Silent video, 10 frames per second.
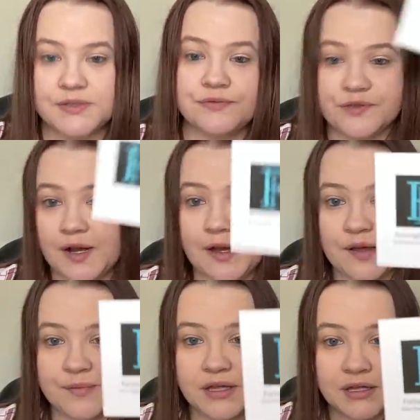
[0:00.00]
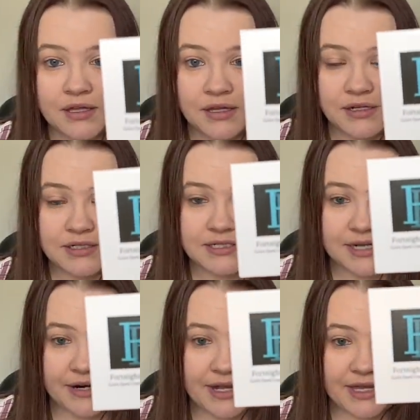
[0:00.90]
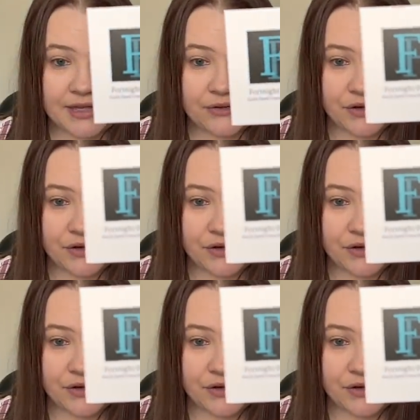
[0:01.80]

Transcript: from Derek and